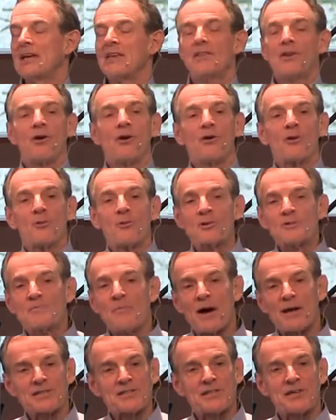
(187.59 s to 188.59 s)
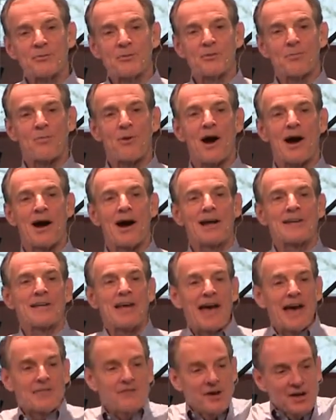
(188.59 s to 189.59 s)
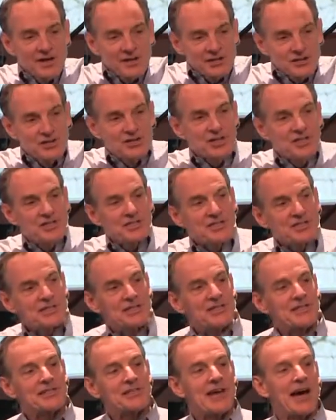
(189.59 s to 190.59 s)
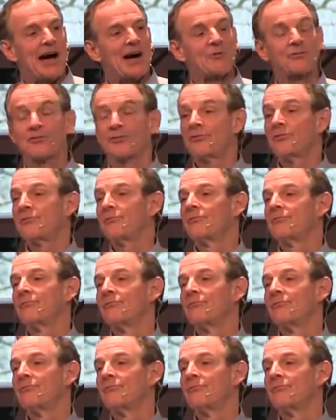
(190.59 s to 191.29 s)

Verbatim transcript: The owner was busting with pride to have Jesus in his house.